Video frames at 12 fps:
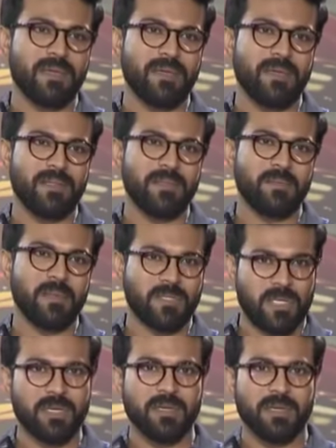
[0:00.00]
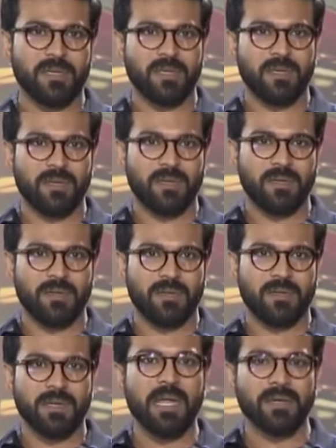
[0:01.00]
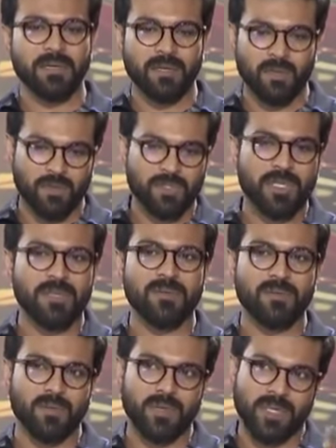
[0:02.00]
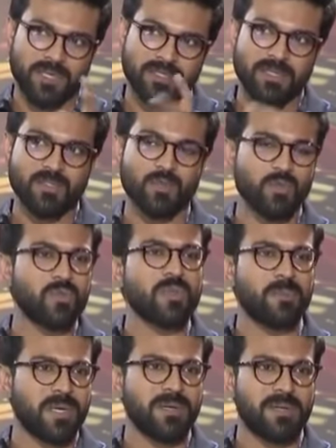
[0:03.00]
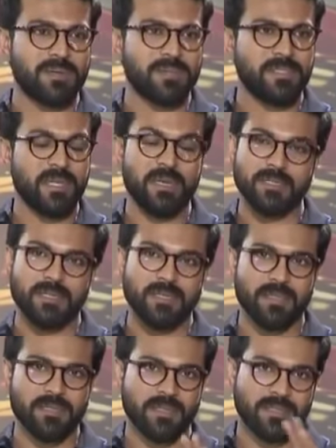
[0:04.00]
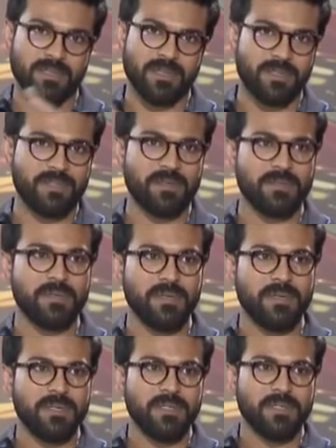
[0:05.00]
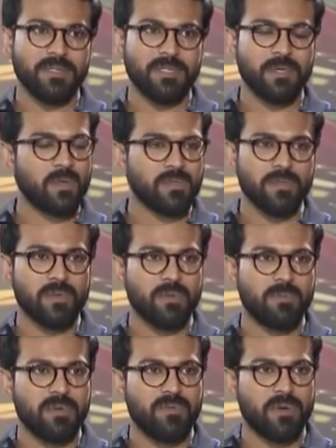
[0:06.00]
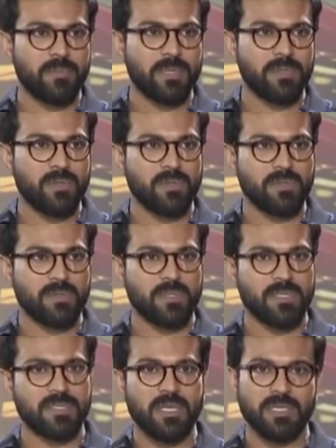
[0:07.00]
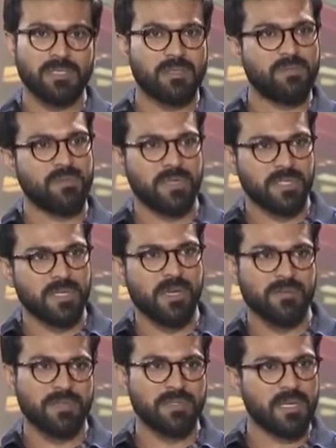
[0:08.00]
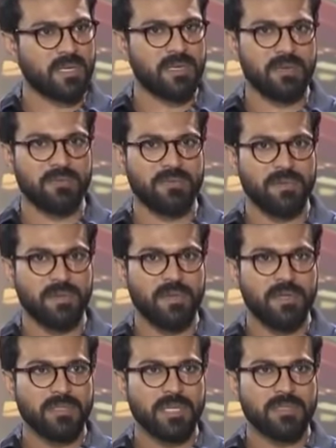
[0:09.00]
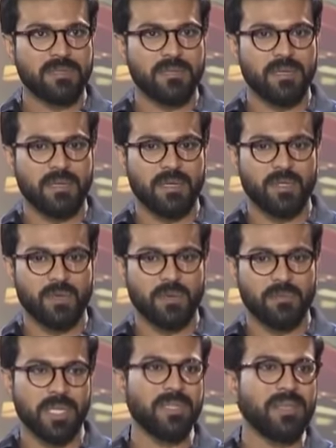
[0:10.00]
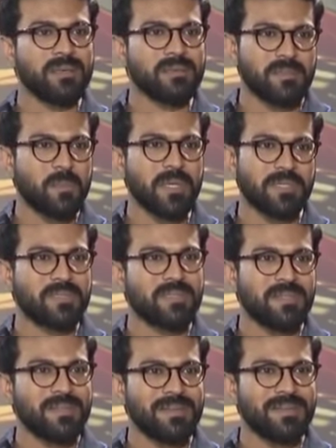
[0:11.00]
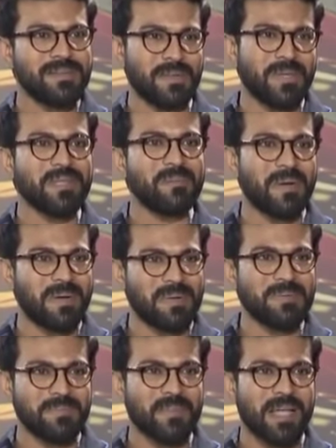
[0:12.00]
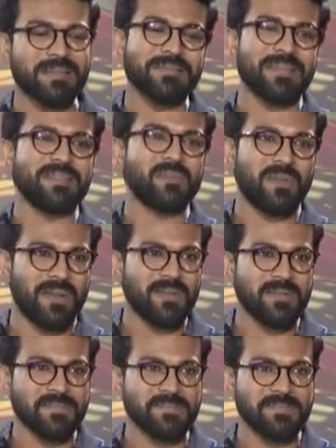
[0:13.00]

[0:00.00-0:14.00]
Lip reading: And the pratyekanga nanagar konsallu konni aa scenes chusinappudu annaru chala sarada ga chesaru iddaru. She also performed in those scenes in the first half and second half. That's adoka breathing space dorikindi maaku aa scenes valla.